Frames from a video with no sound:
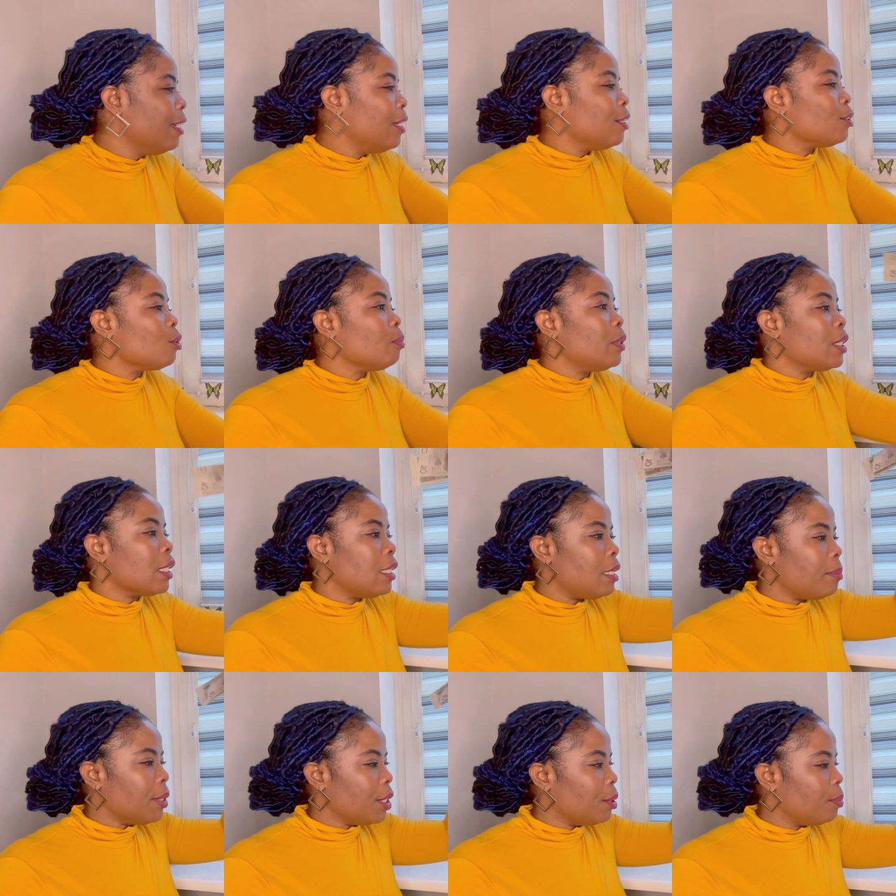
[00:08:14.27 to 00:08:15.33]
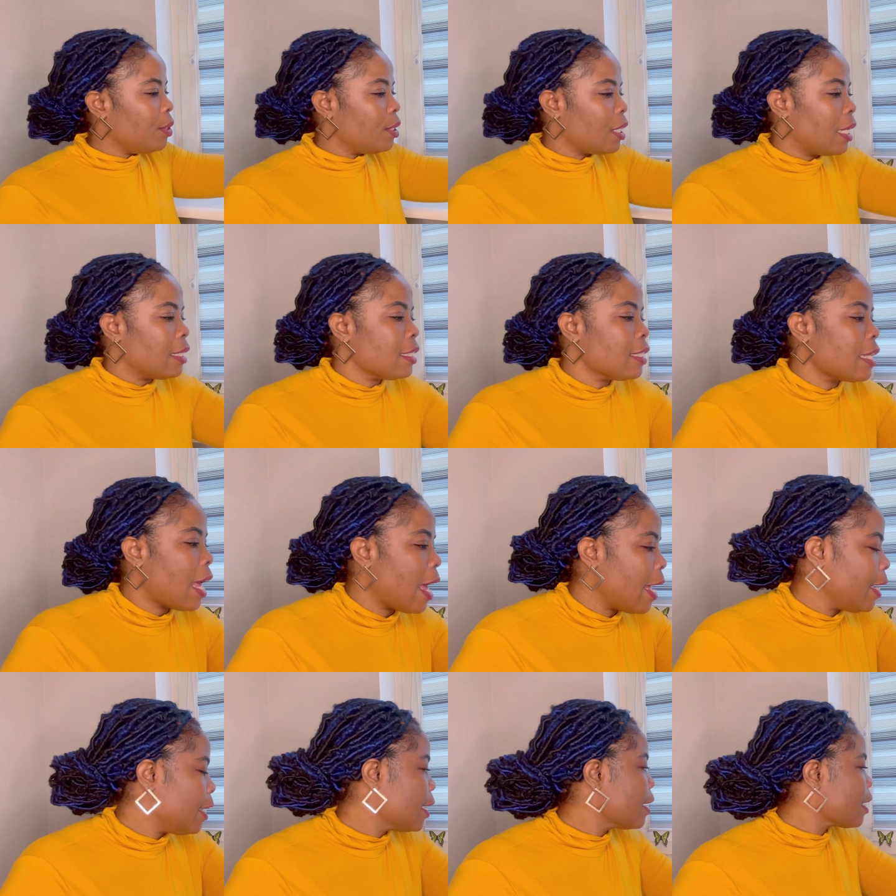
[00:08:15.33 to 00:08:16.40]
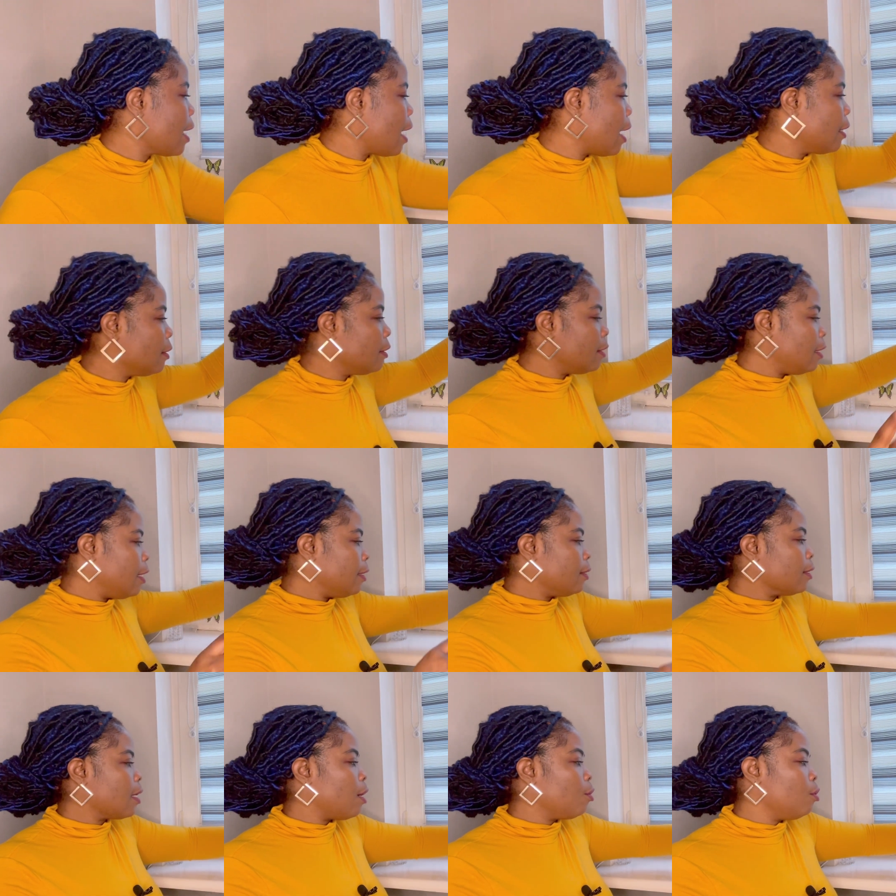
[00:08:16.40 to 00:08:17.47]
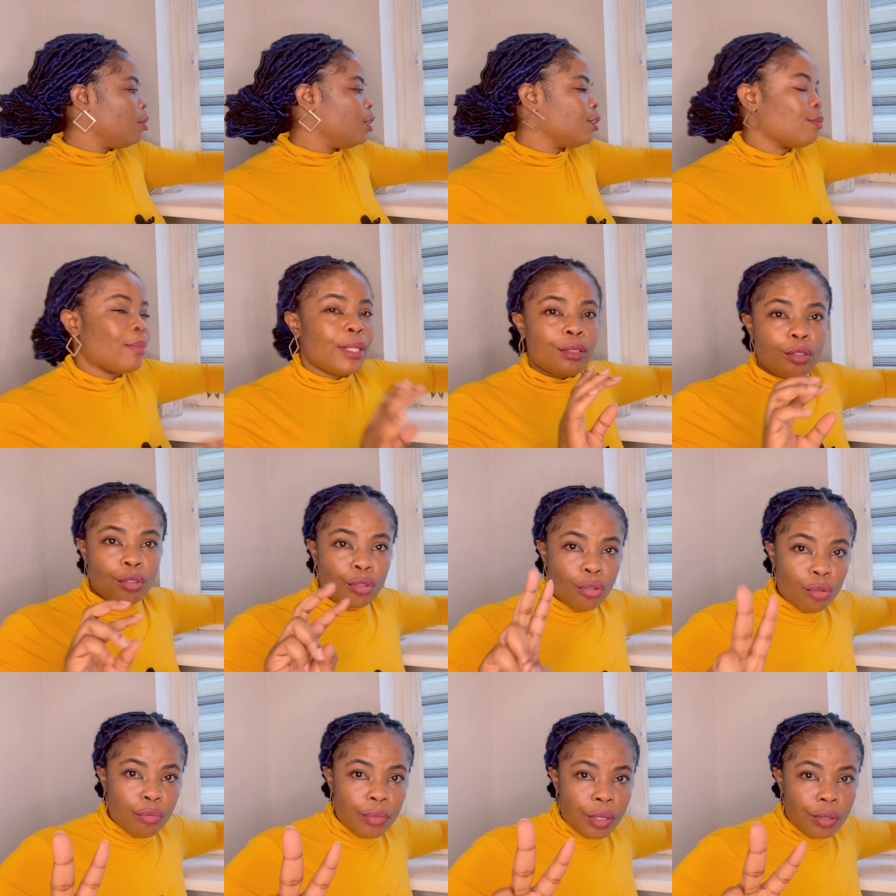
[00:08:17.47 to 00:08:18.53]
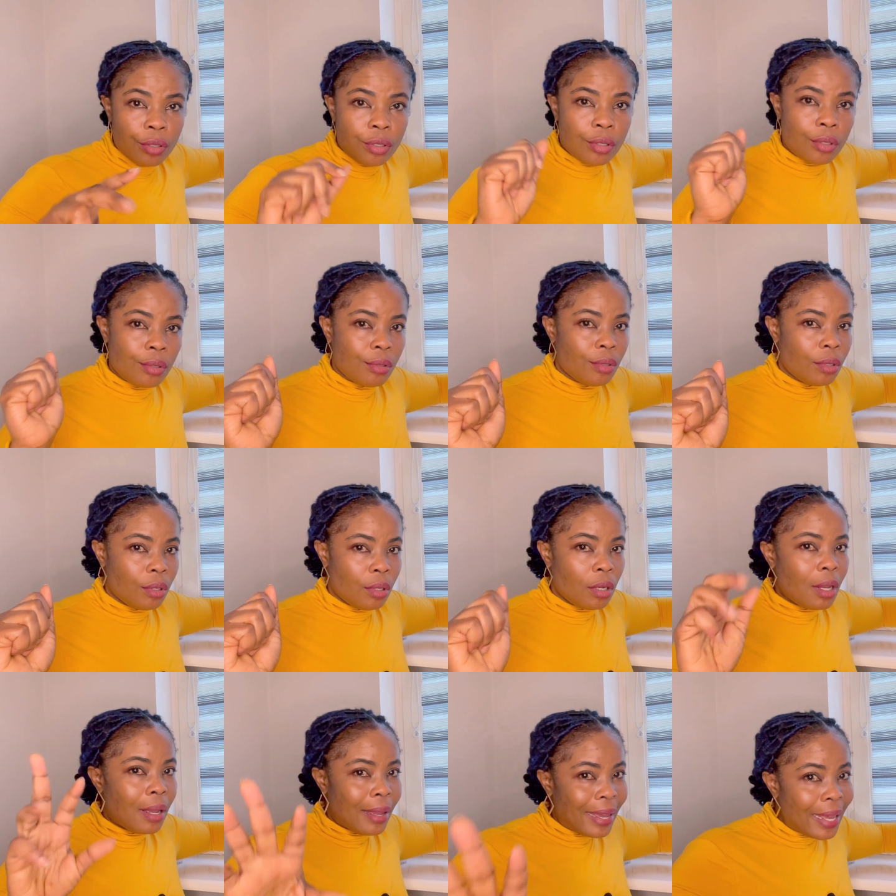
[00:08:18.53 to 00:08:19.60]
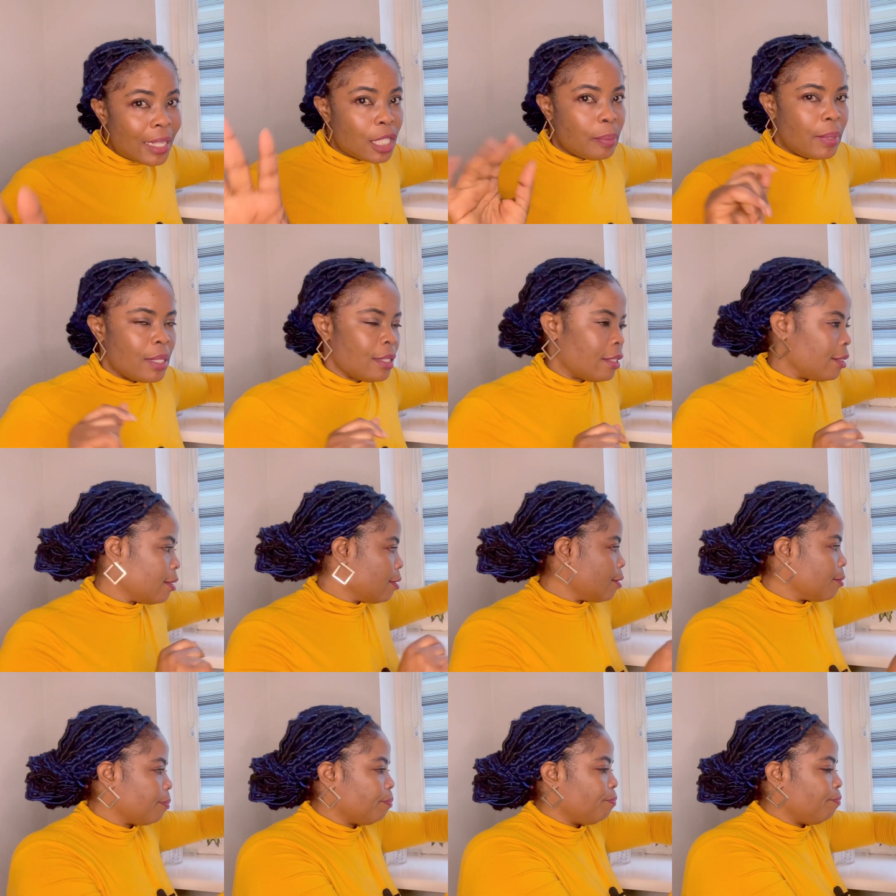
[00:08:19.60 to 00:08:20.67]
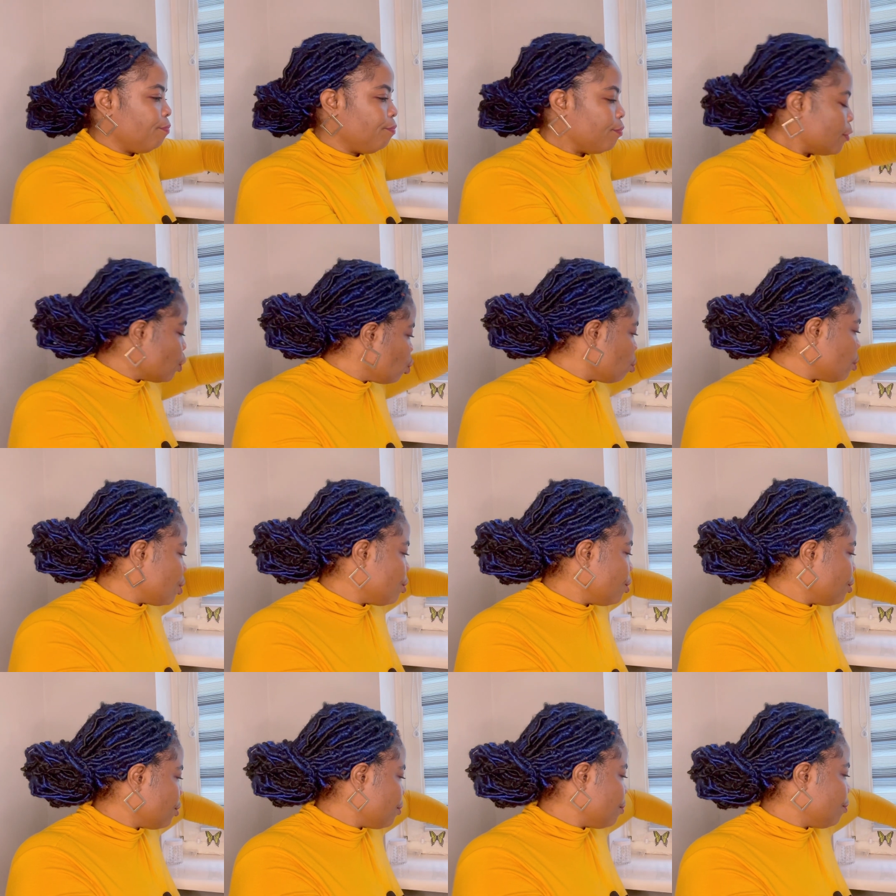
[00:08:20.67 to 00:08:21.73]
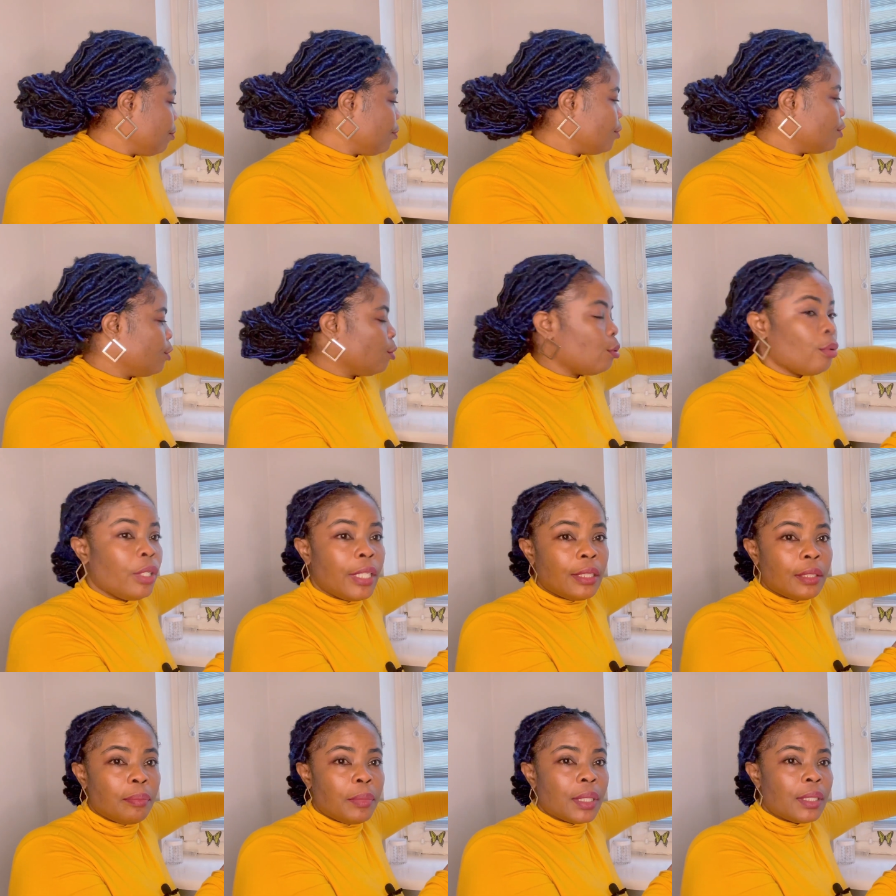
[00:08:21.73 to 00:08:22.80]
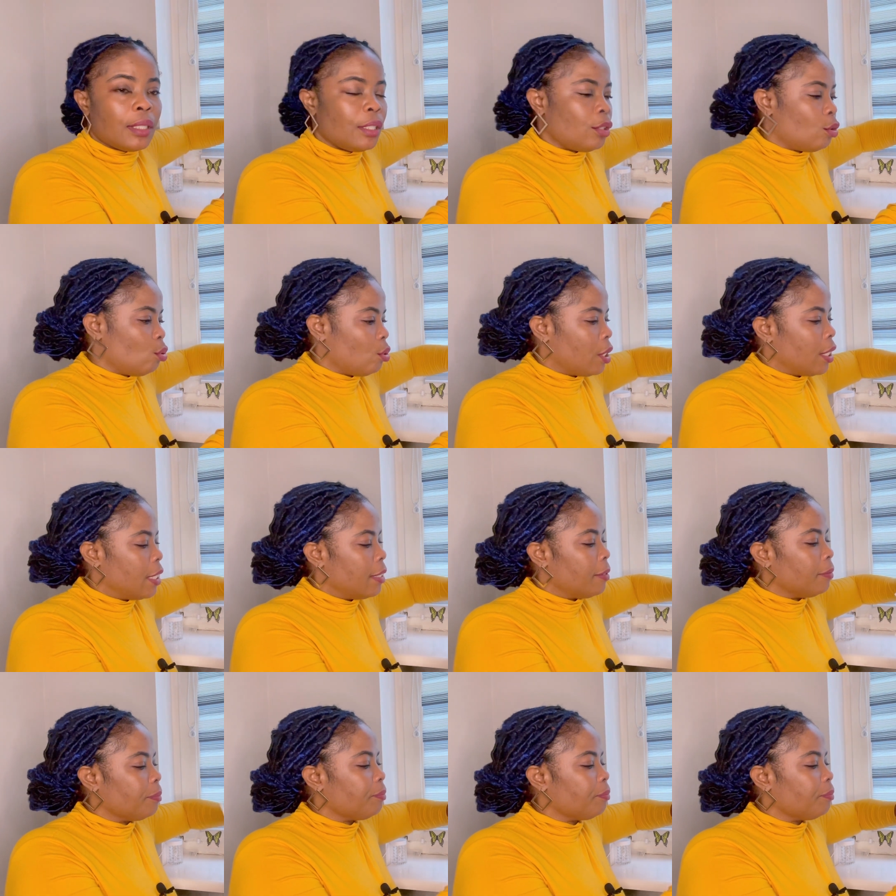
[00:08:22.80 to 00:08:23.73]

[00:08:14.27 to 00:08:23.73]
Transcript: So basically, let me keep this aside and let's calculate my 2 months expenses. 2 months. So let's mix this together.